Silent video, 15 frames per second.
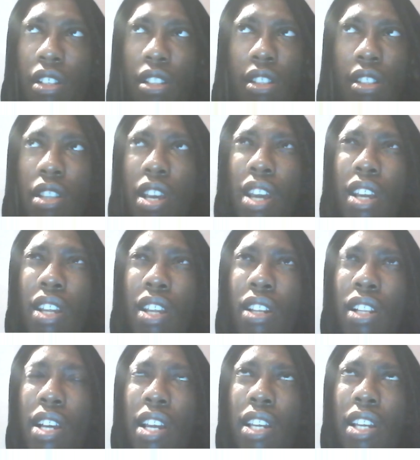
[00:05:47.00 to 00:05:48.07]
then
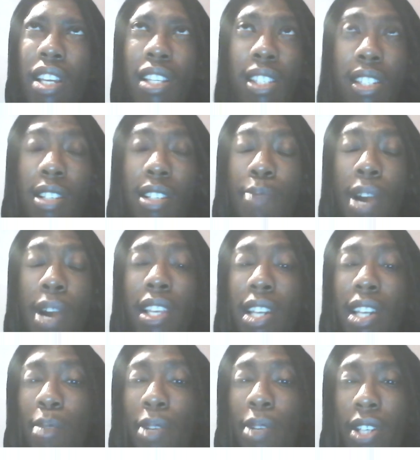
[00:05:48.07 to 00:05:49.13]
like it's probably
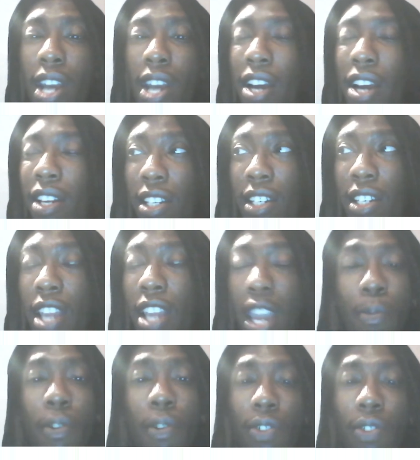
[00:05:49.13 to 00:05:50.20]
going to be shot on like a
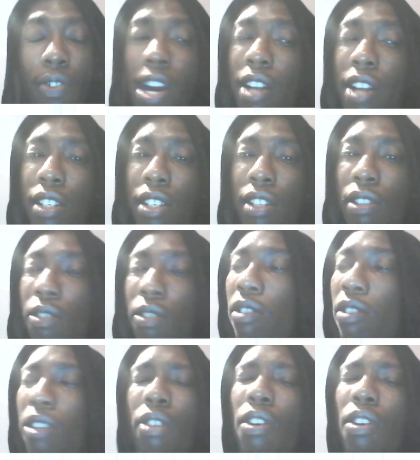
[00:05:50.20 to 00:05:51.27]
camera phone, honestly. So
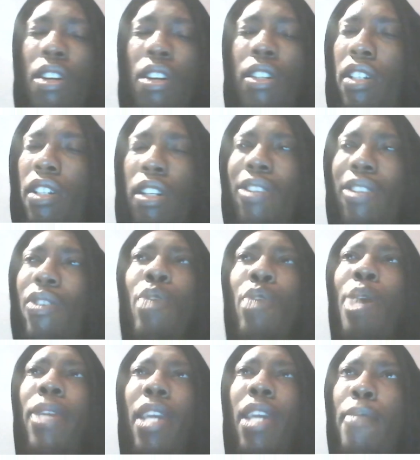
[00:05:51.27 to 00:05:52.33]
don't get all or a
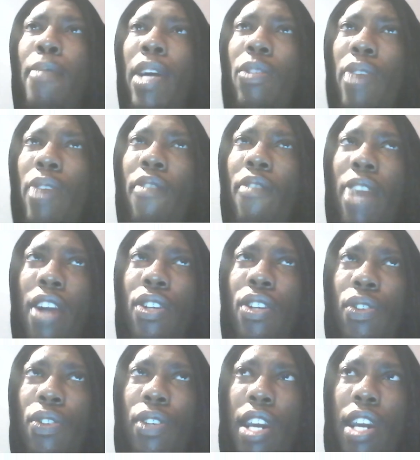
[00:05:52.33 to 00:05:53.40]
webcam. I do have an
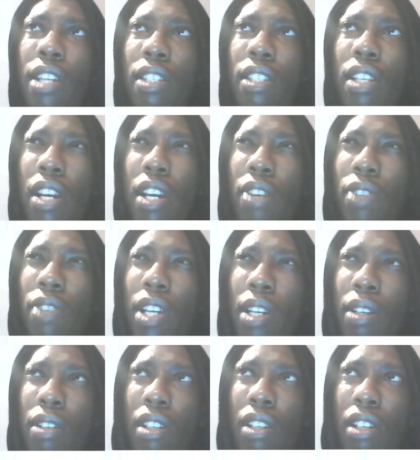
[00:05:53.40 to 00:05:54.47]
actual nice kind of like
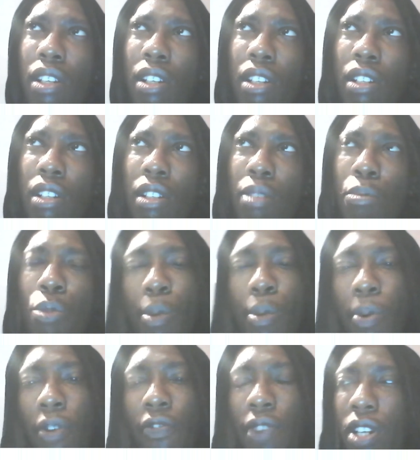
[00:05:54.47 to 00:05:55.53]
more
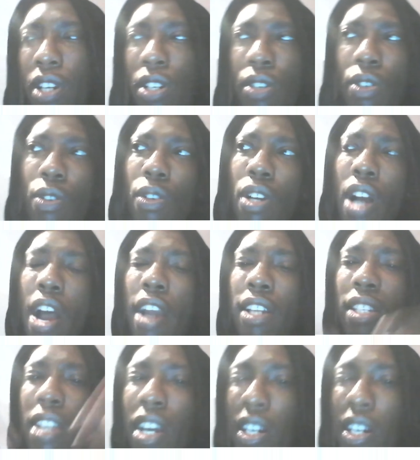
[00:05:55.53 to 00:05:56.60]
professional, high tech